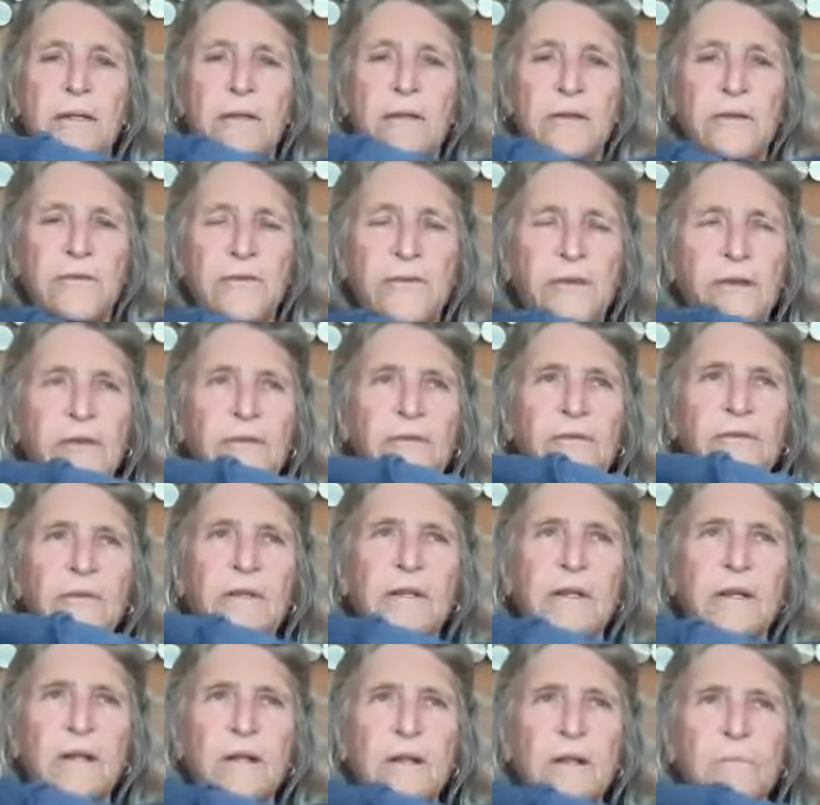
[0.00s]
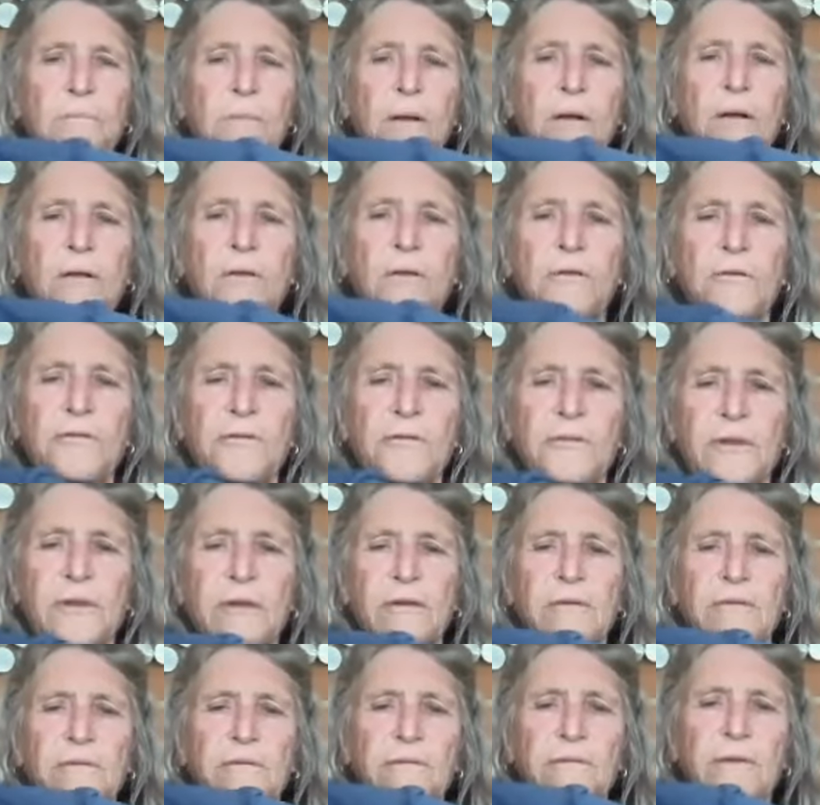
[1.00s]
Just these little
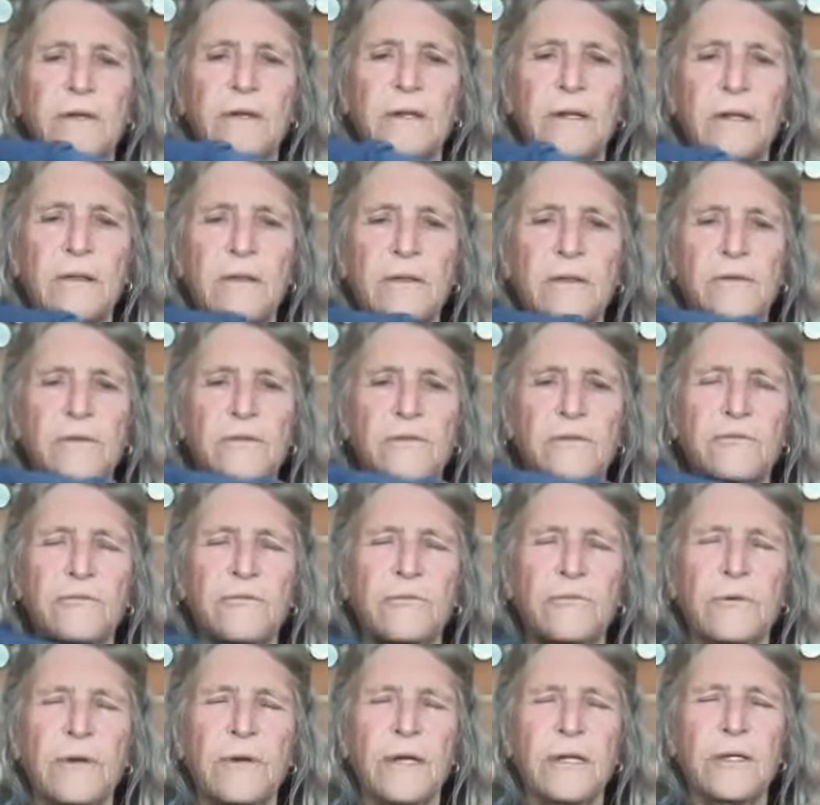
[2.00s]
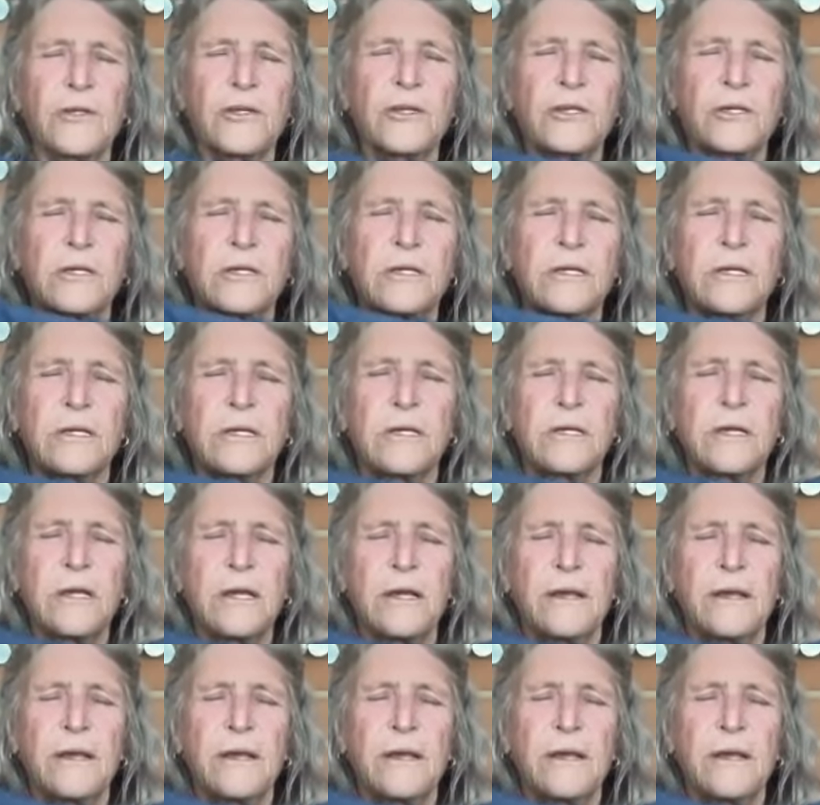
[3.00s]
pulsing, feeling this stretching